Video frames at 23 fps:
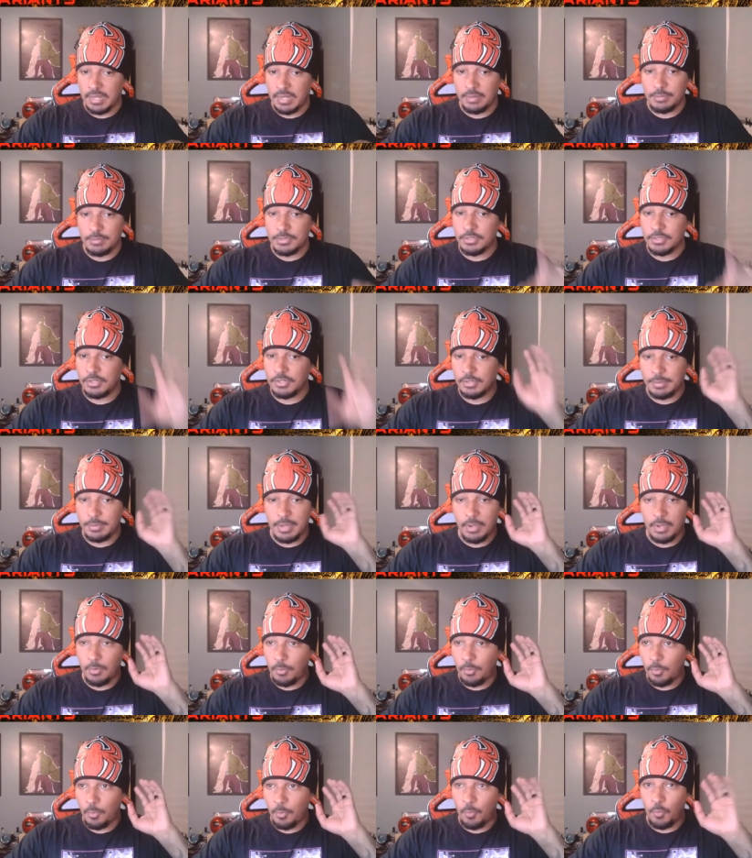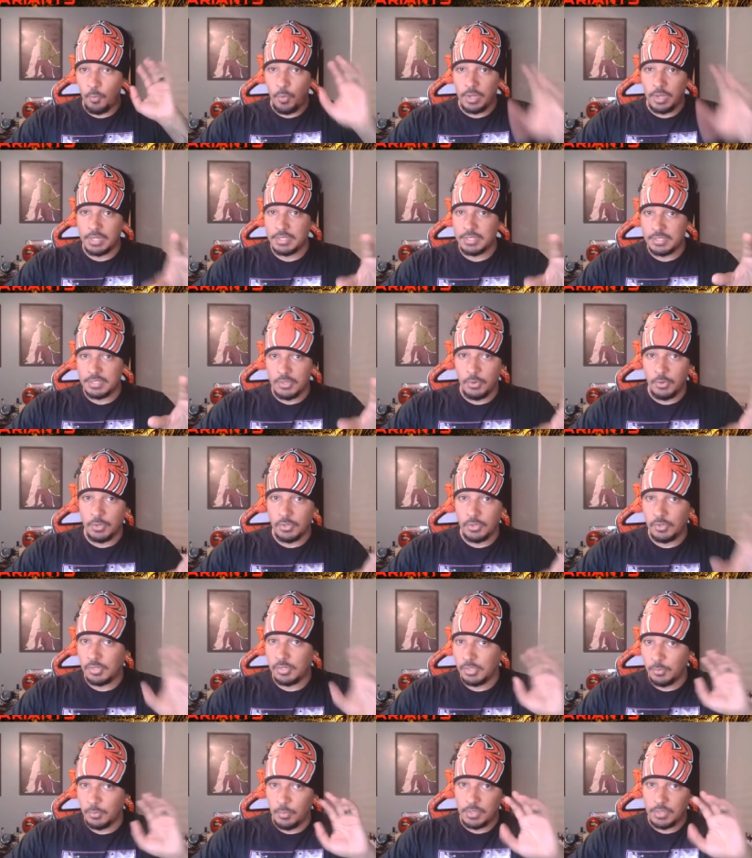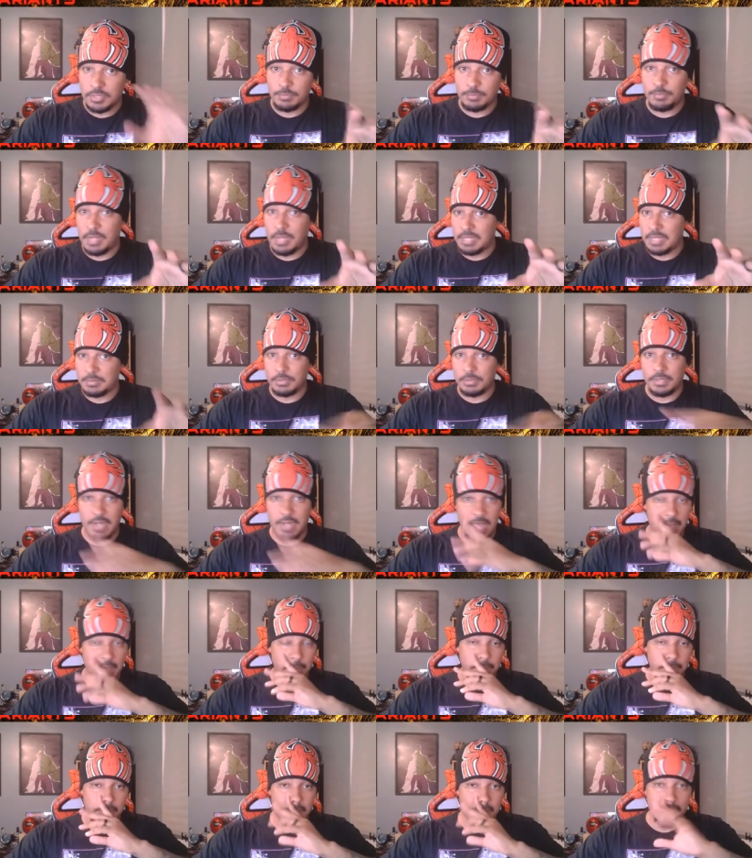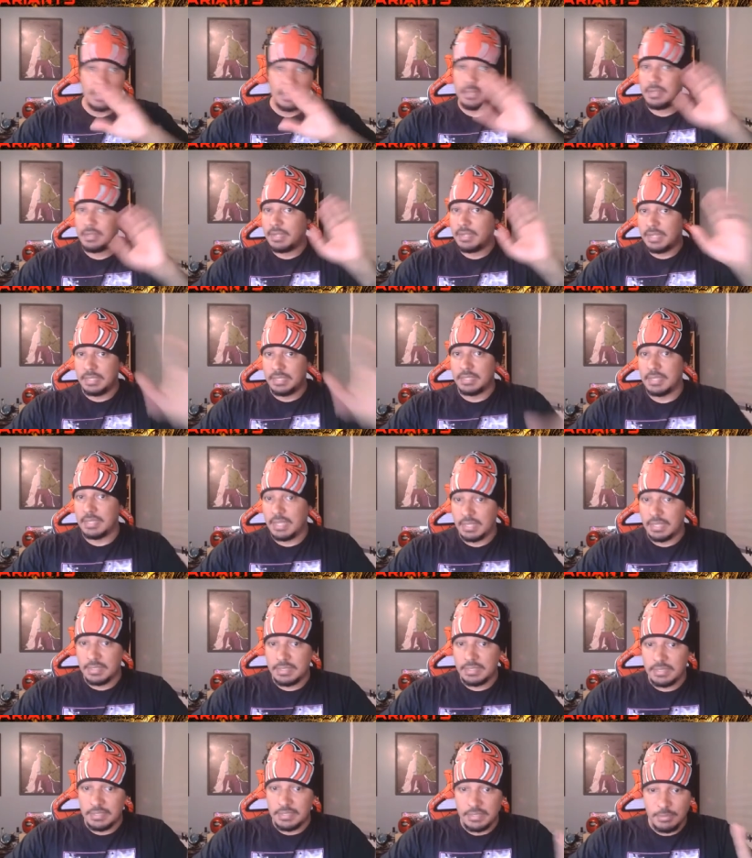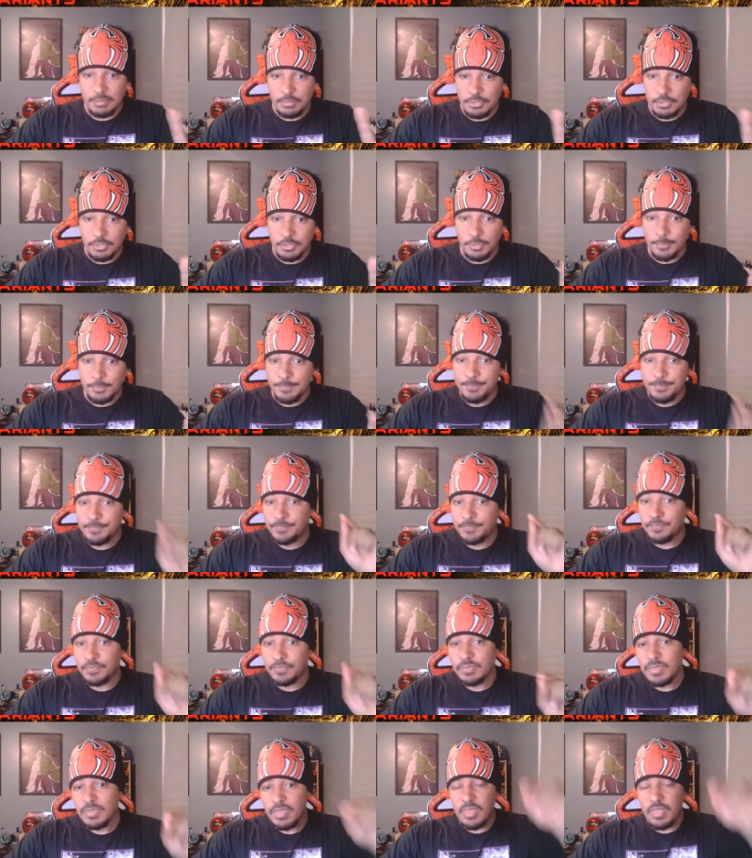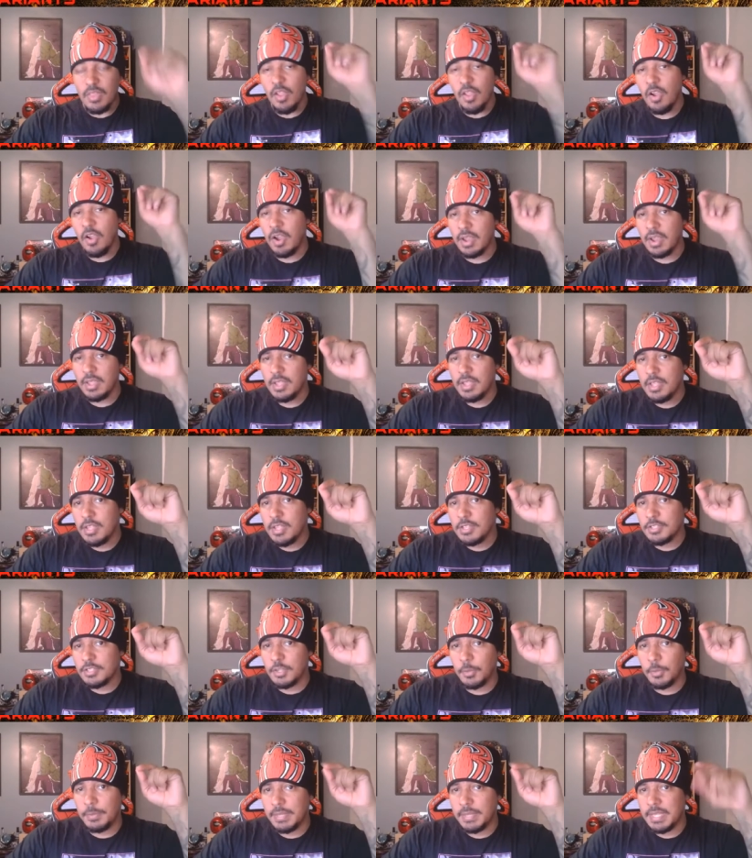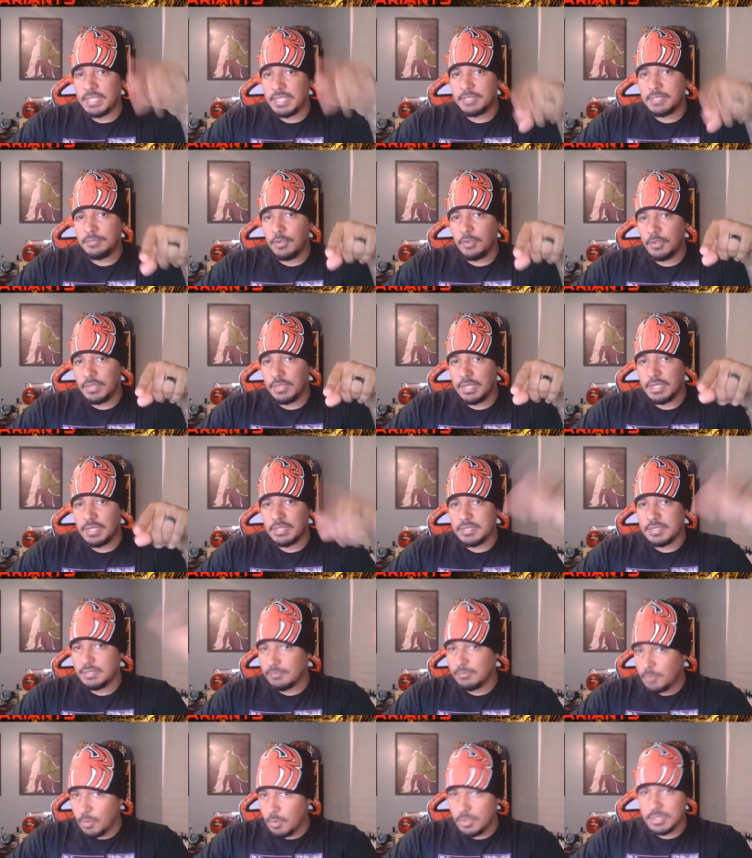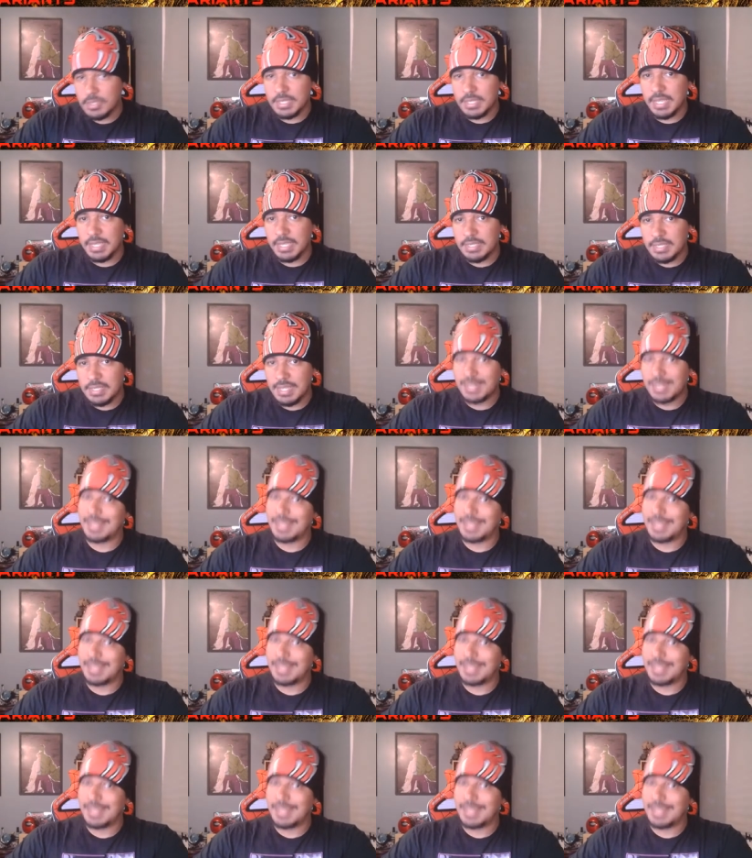I'm sure, about what is going on and what's possibly going to happen in the next season, I'm sure. All right. So, because of all this, of course, the king is dead.